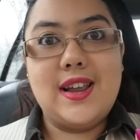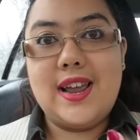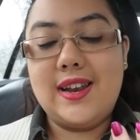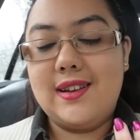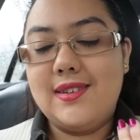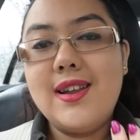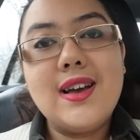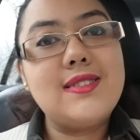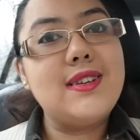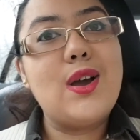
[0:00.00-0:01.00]
in
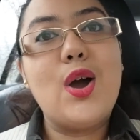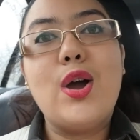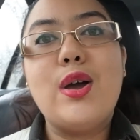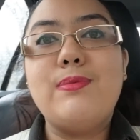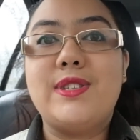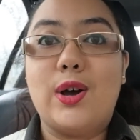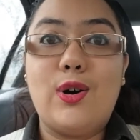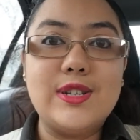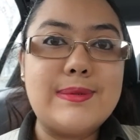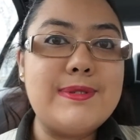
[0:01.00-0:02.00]
nursing homes,
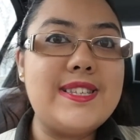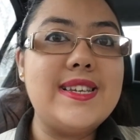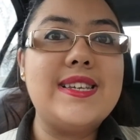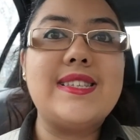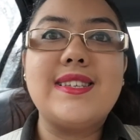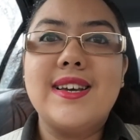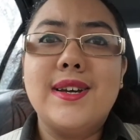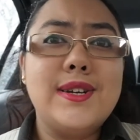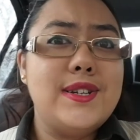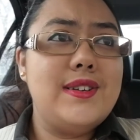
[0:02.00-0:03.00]
hospices.
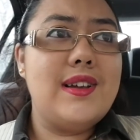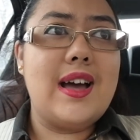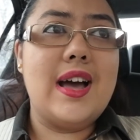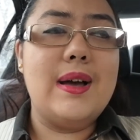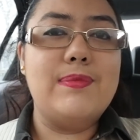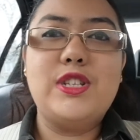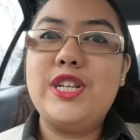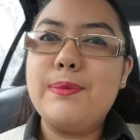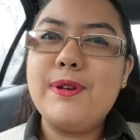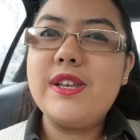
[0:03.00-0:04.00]

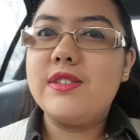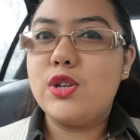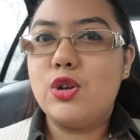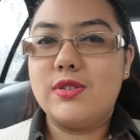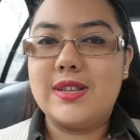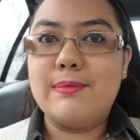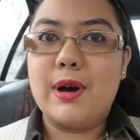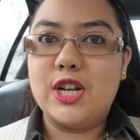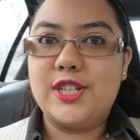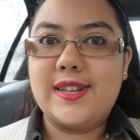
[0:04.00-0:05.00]
GPs not so
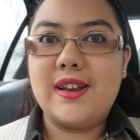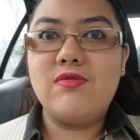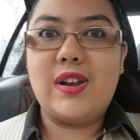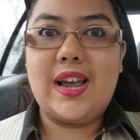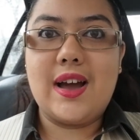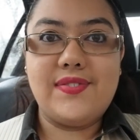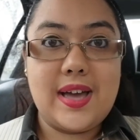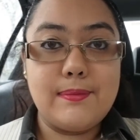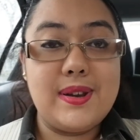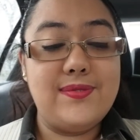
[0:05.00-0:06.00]
much, they don't really have
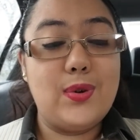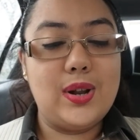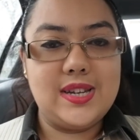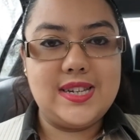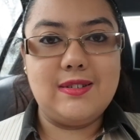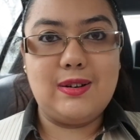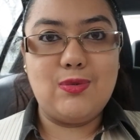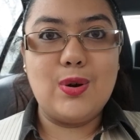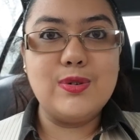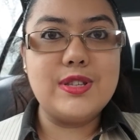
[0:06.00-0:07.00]
that many
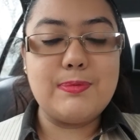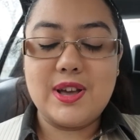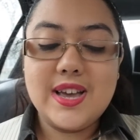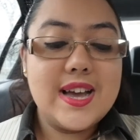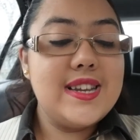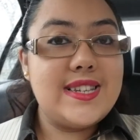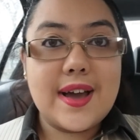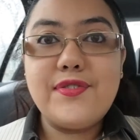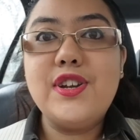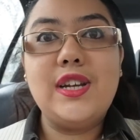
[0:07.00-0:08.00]
volunteering roles, but
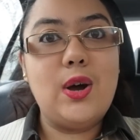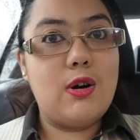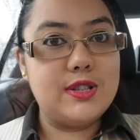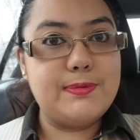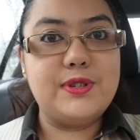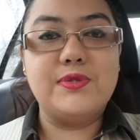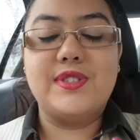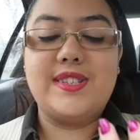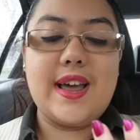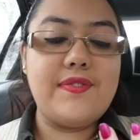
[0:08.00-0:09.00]
definitely
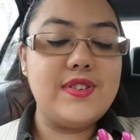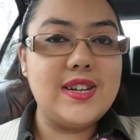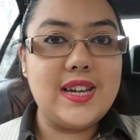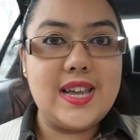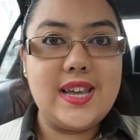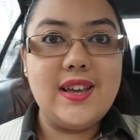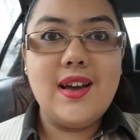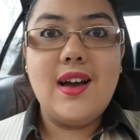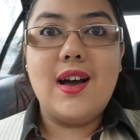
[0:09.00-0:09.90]
hospitals, definitely